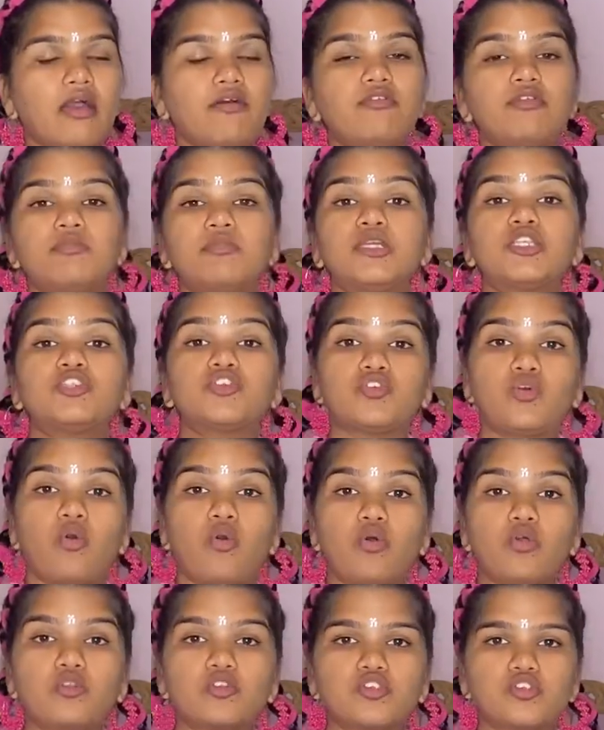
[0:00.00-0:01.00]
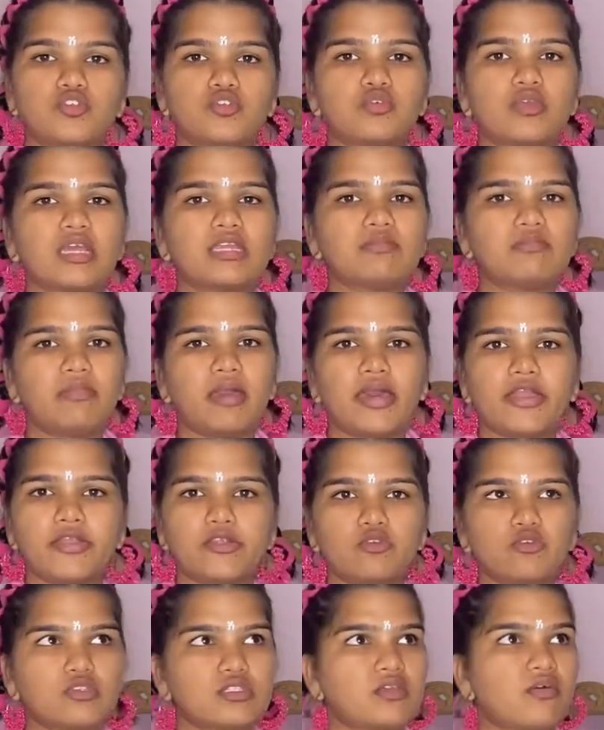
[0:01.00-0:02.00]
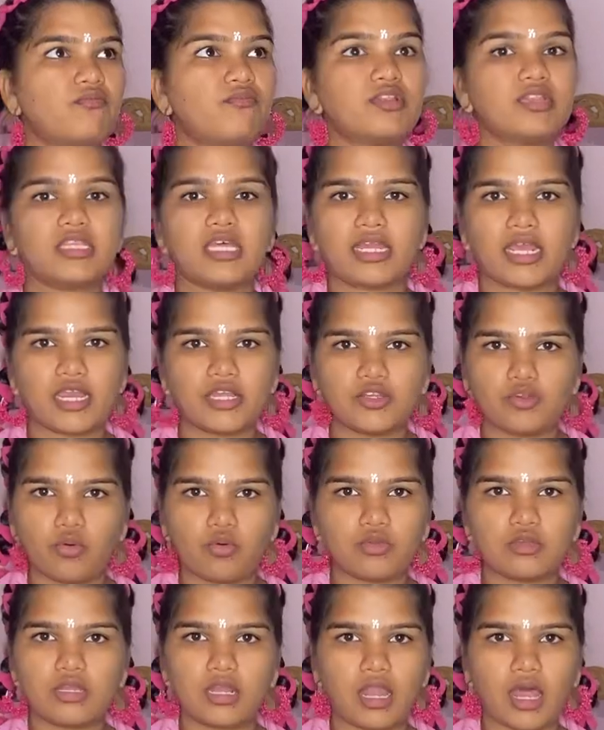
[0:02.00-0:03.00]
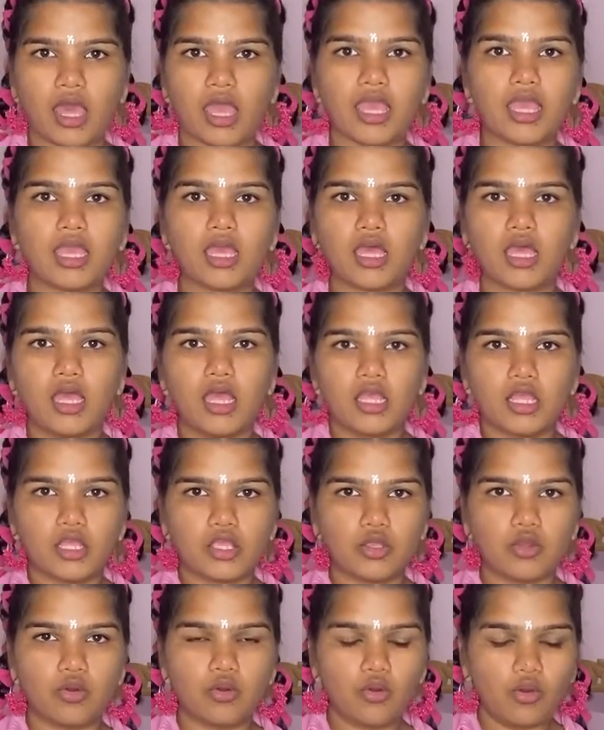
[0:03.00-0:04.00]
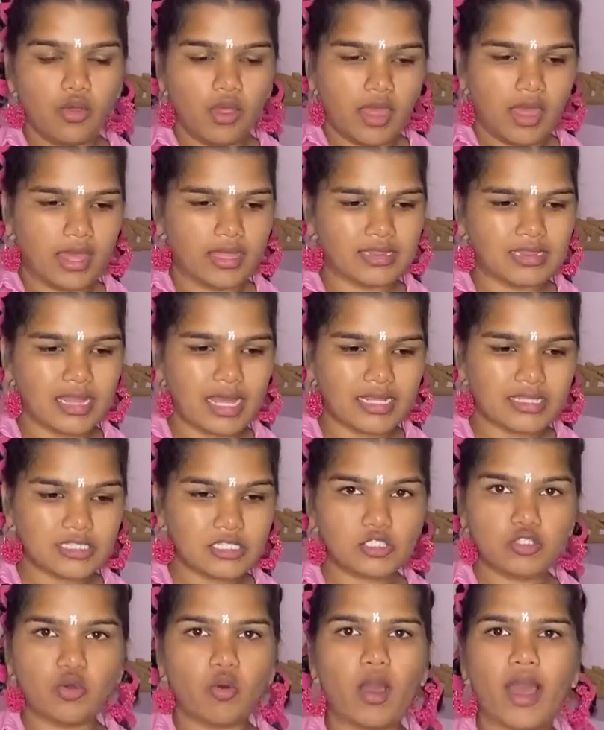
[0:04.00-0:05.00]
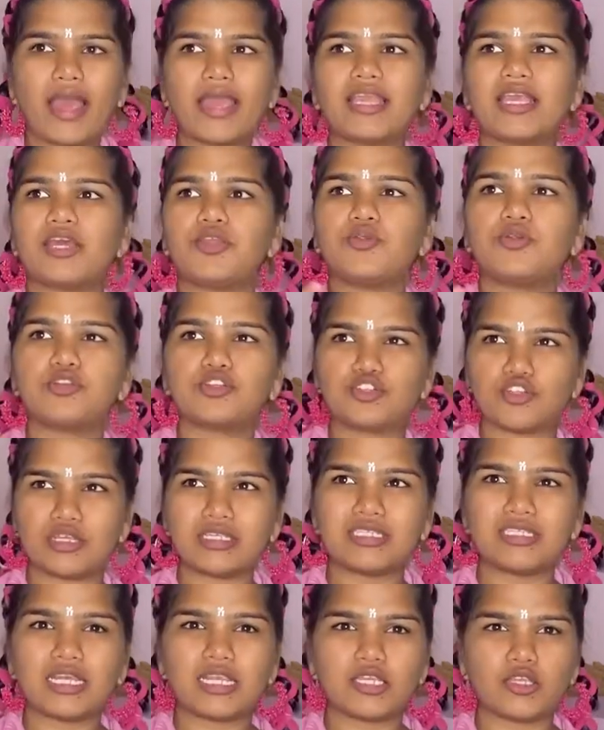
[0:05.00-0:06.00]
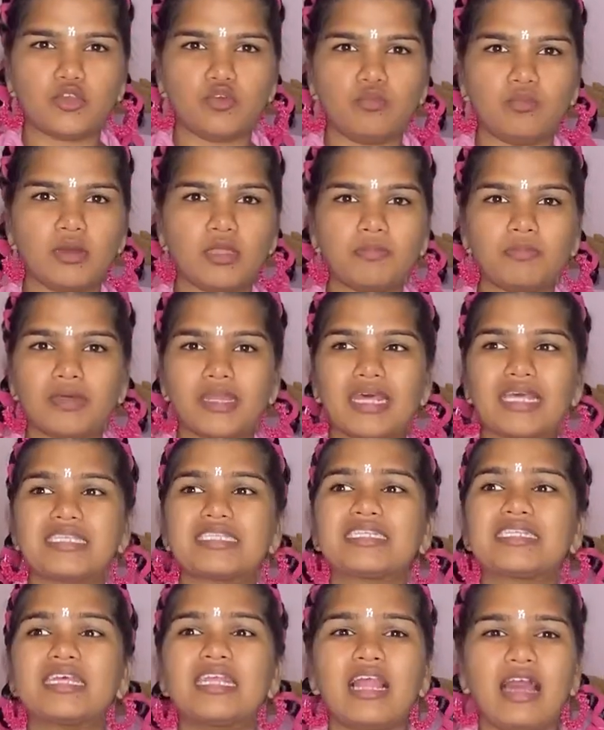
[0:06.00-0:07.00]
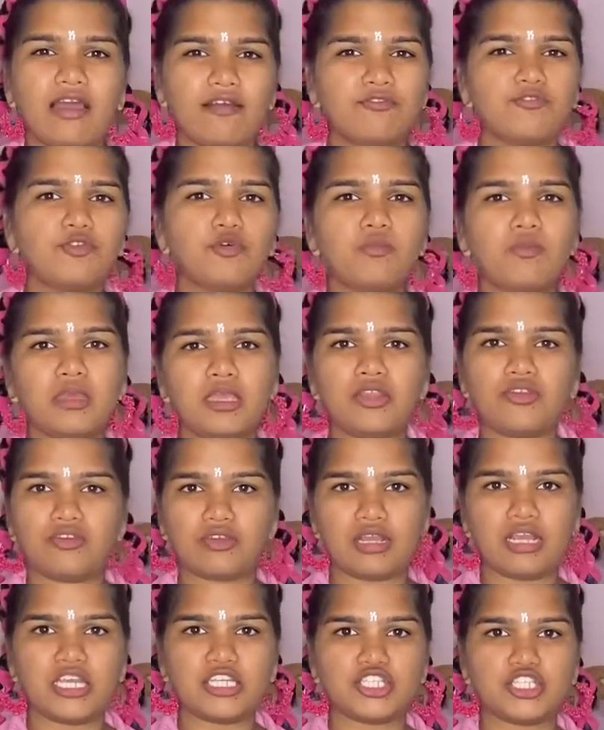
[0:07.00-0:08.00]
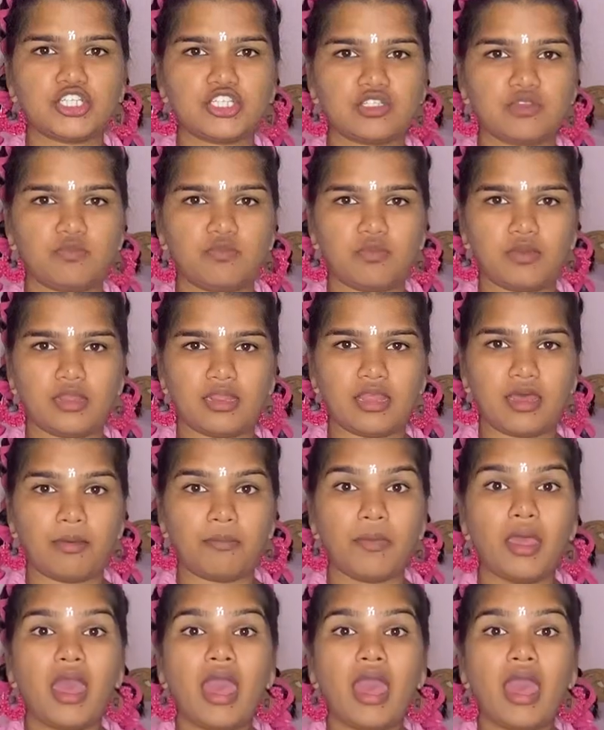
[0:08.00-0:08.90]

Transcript: be told to get married to someone that I don't like, and that's, so I cannot trust that human, but I still have to be in relationship with them.